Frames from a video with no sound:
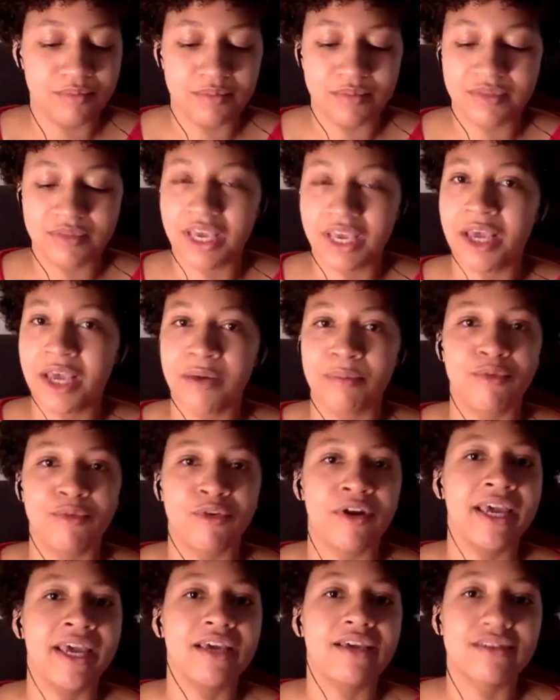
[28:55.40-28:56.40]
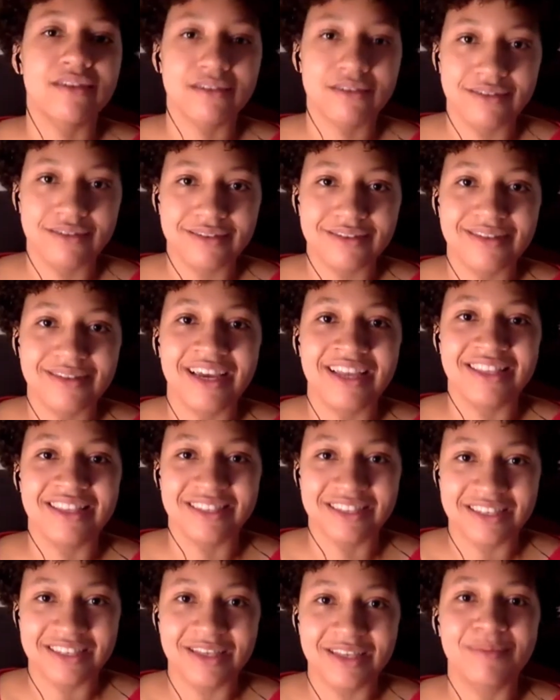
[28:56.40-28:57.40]
take a break. And
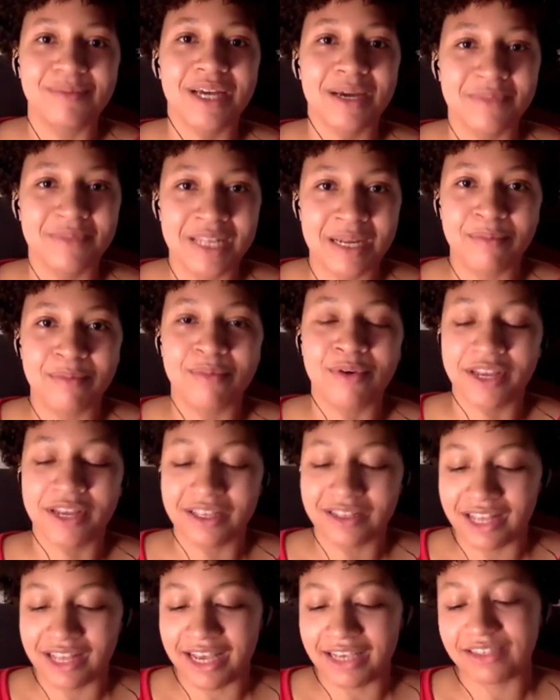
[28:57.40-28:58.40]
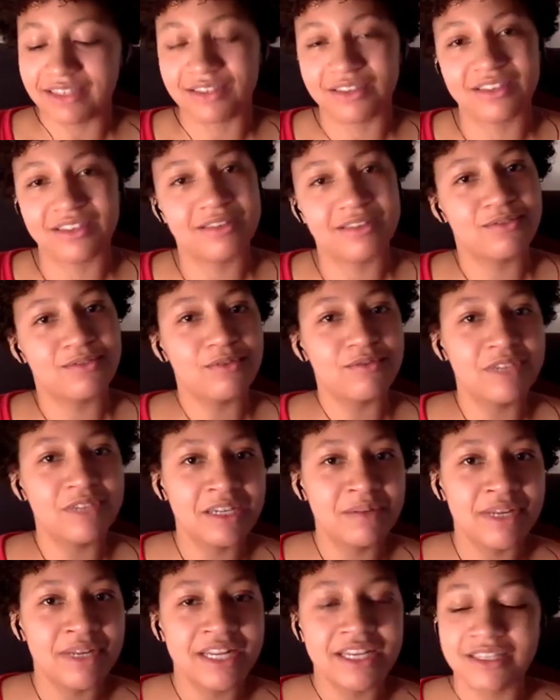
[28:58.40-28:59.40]
sometimes that break lasts
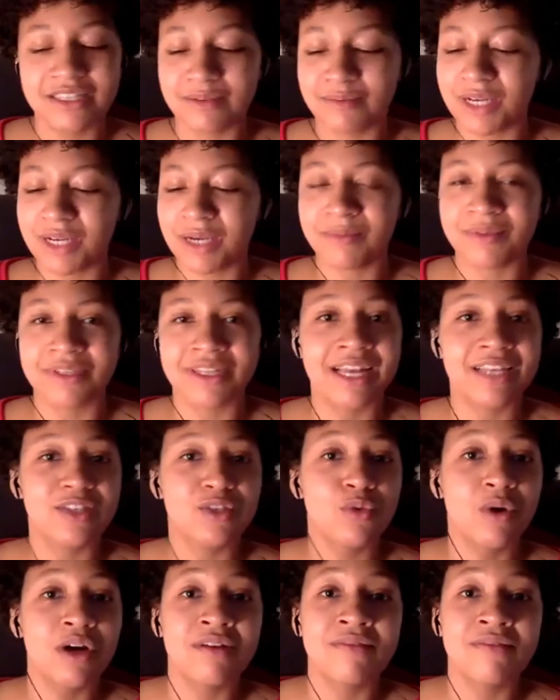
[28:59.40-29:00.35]
15 minutes, sometimes it lasts 12